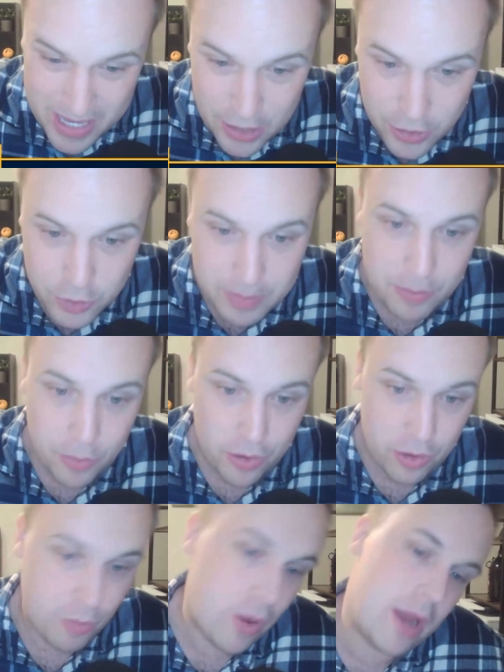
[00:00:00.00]
else made more
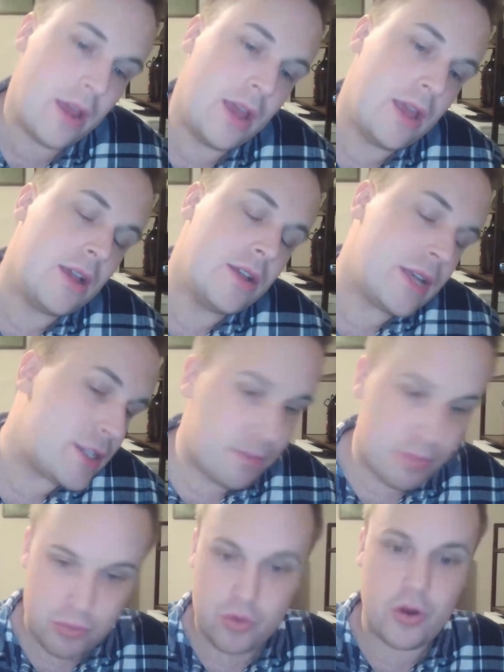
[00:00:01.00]
than one. That's a
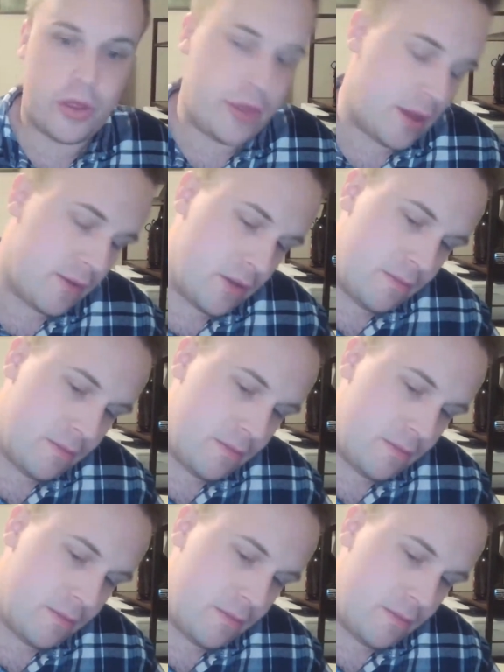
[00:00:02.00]
brutal thing for the